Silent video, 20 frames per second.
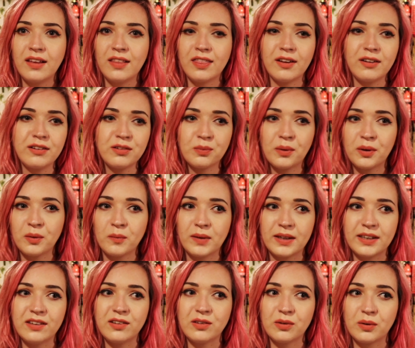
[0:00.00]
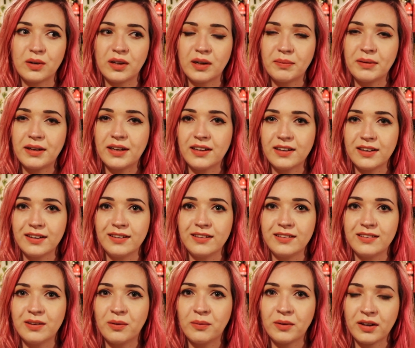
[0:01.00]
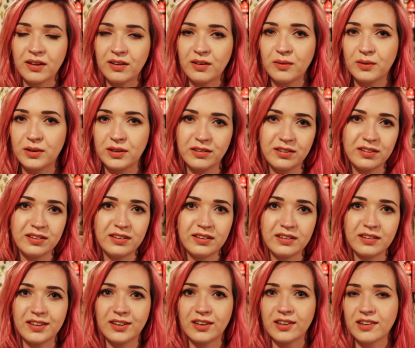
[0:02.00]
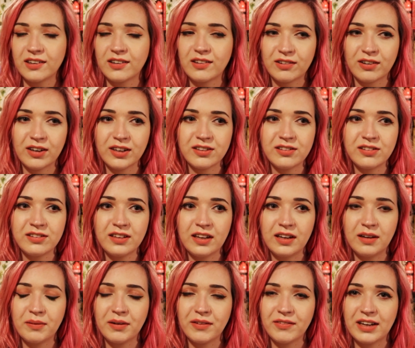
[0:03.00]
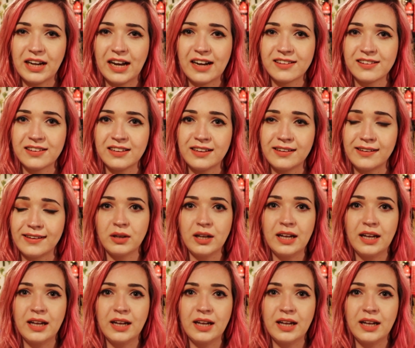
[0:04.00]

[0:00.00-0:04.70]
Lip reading: there's one white door because one of the doors got crushed in a bit of an accident